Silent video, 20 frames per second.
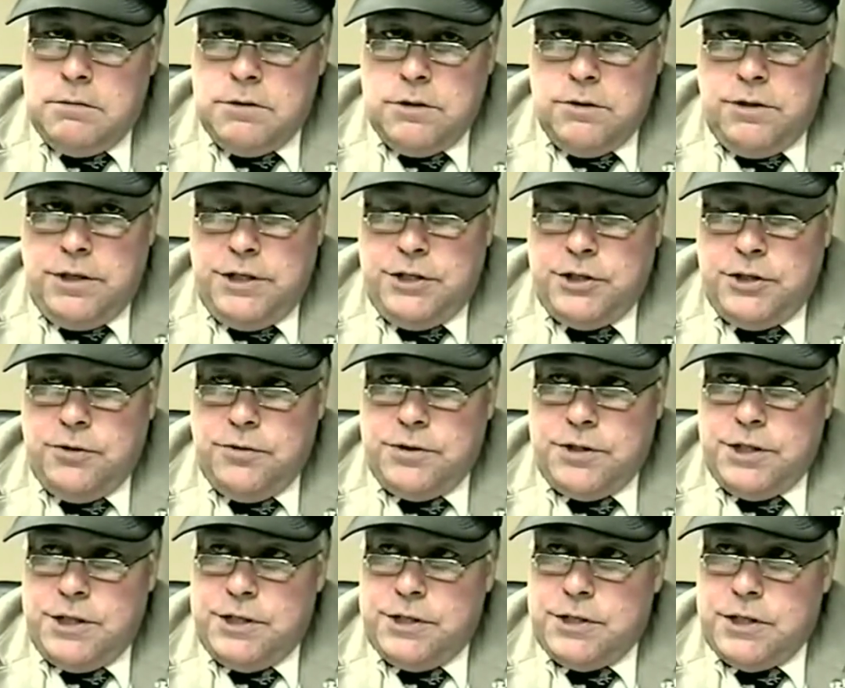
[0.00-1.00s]
So he chose
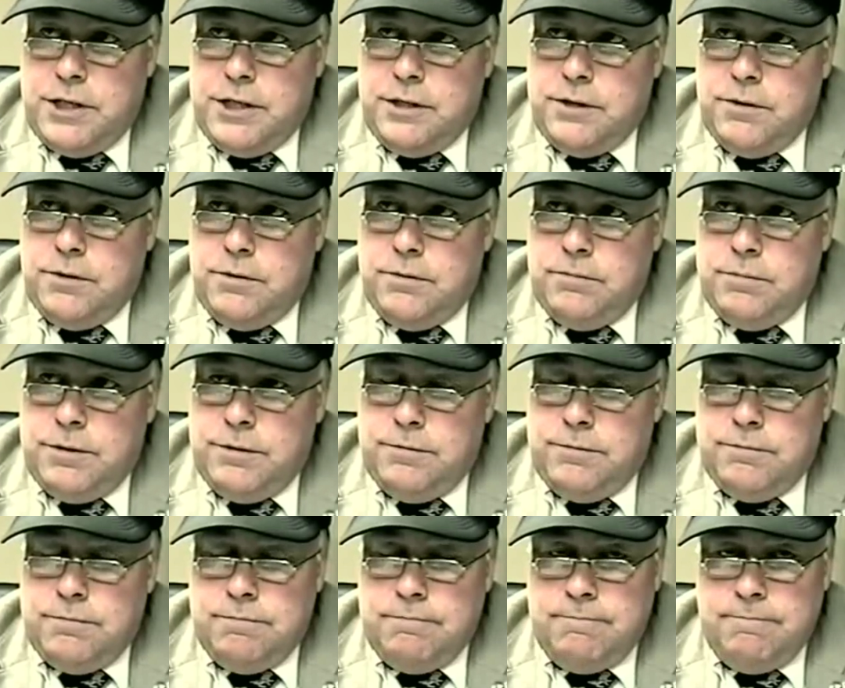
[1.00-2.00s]
to hitchhike home.
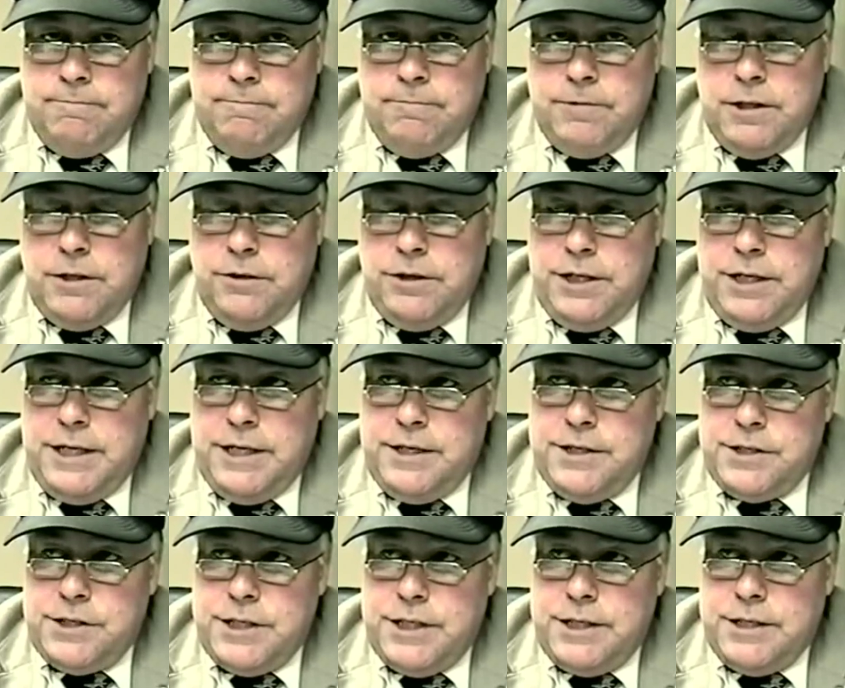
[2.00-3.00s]
Figured he had a
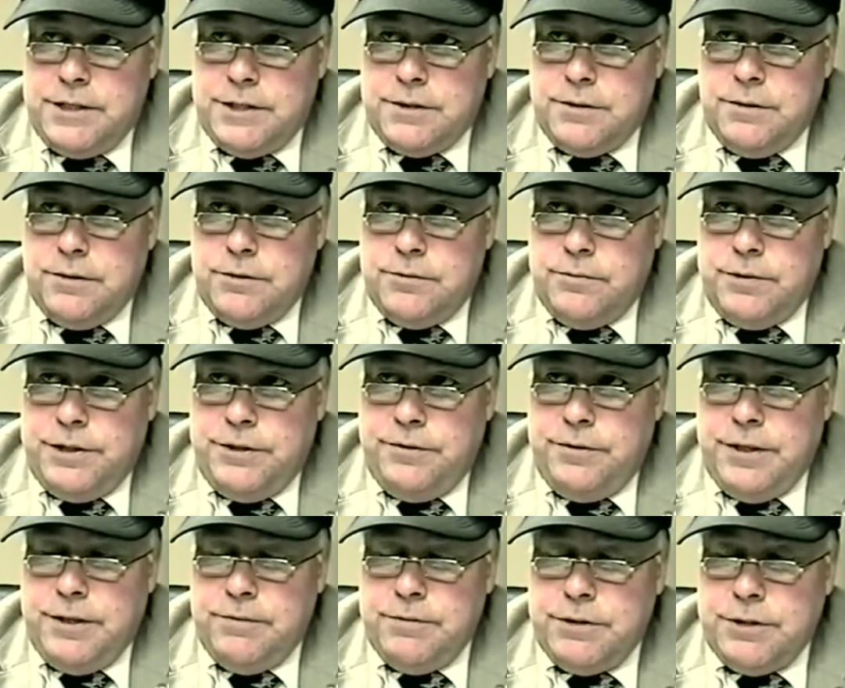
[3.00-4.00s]
chance. Of course, we knew
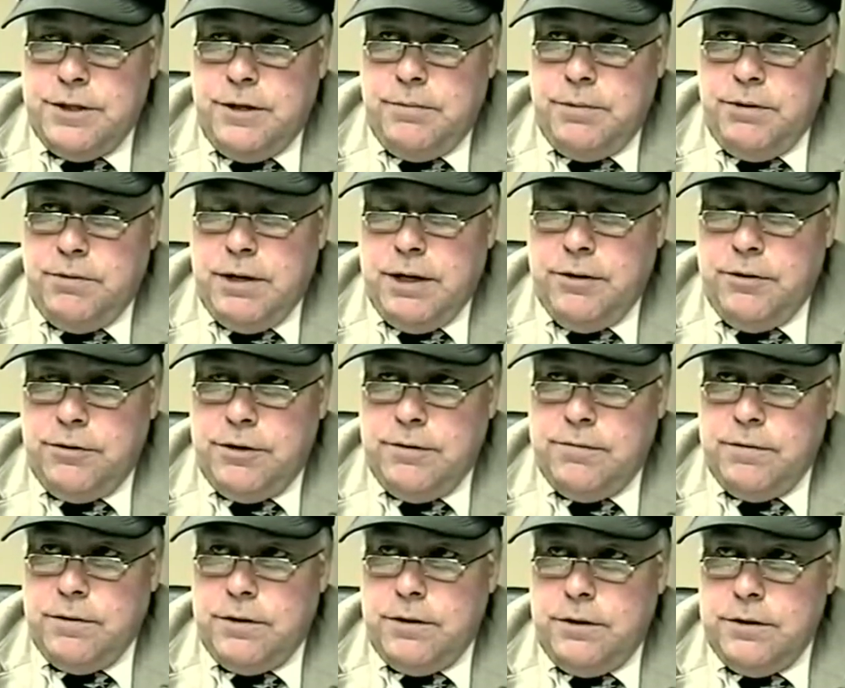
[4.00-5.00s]
that was going to be rather
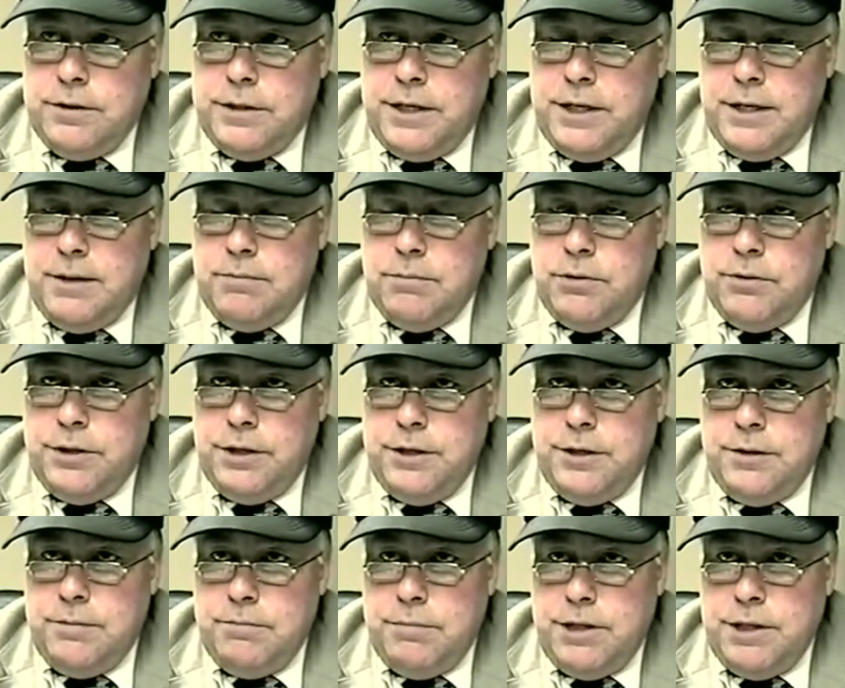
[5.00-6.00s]
difficult in Cambodia,
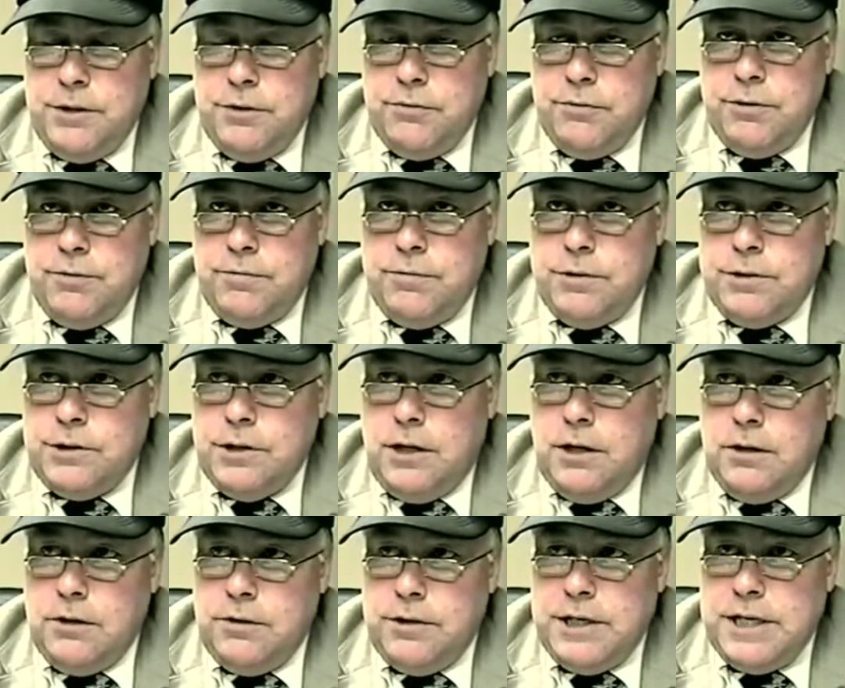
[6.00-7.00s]
him being three foot
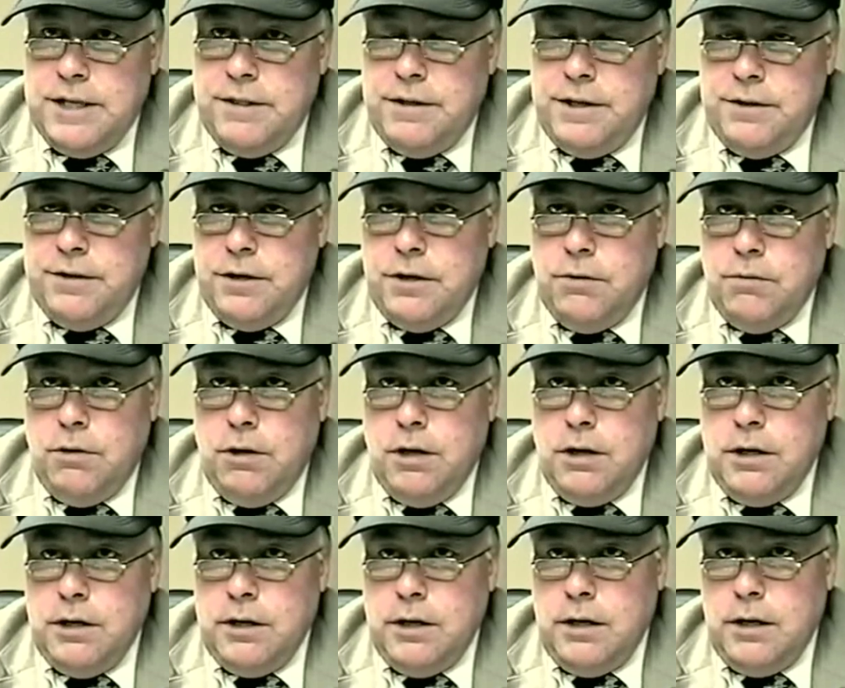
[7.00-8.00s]
taller than anything there,
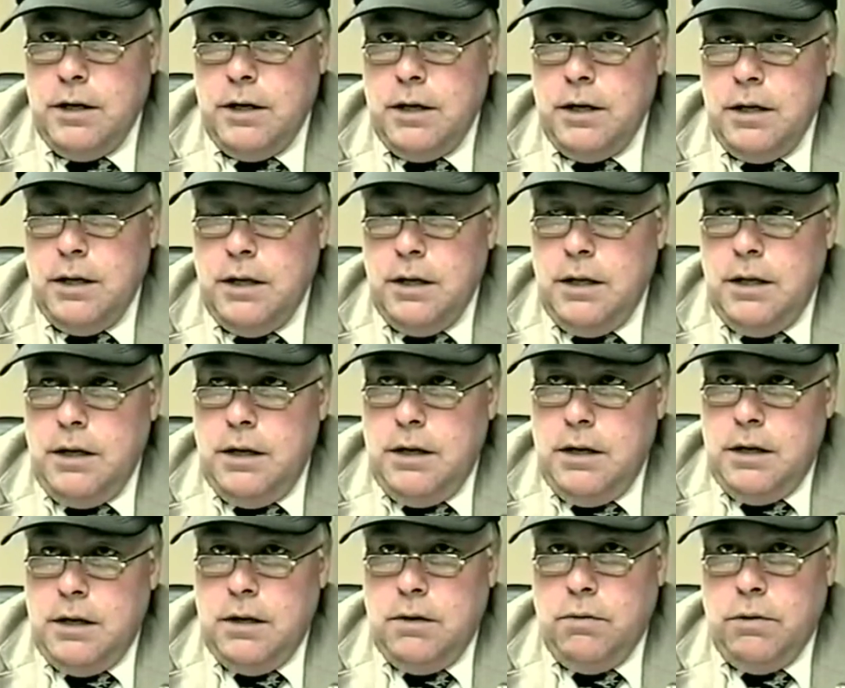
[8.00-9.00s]
walking. And
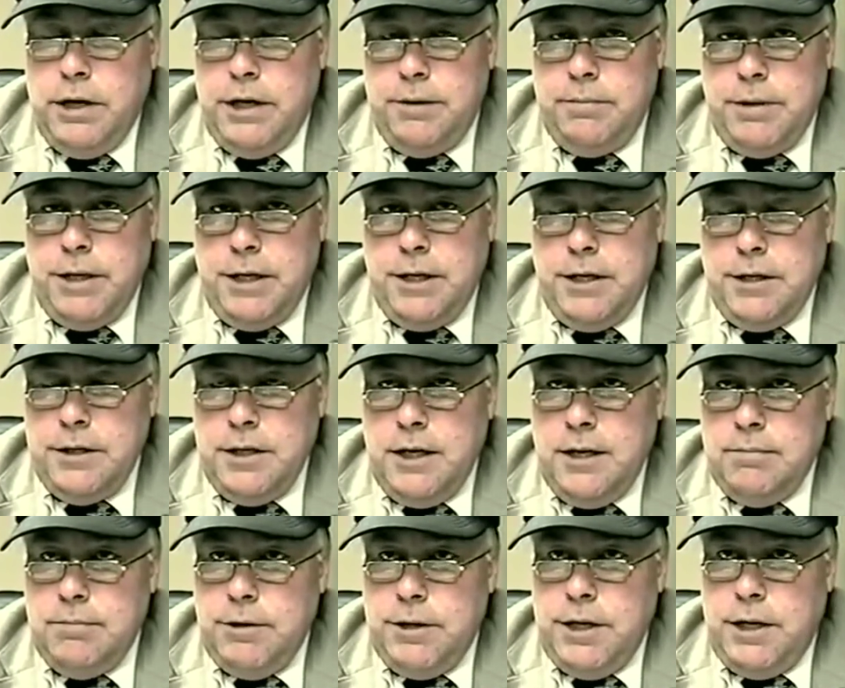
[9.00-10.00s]
a white man on
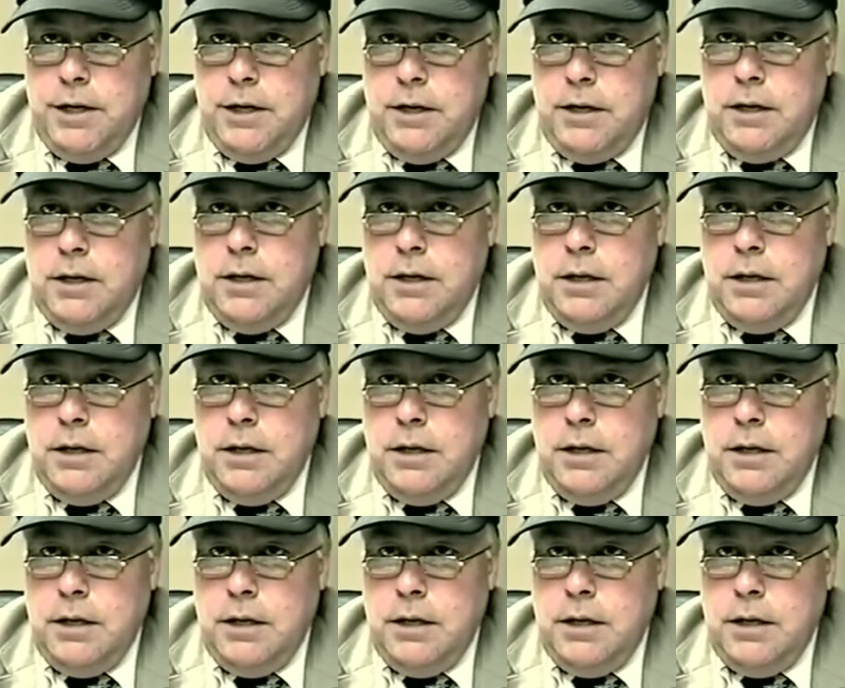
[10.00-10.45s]
top of that.